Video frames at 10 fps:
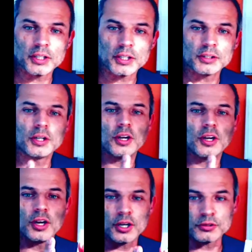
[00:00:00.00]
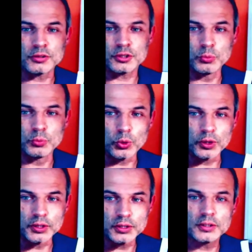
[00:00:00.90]
concentration,
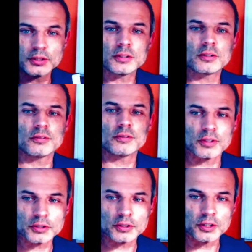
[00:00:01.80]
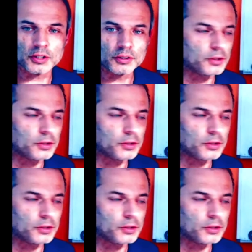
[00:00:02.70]
uh, the higher the diffusion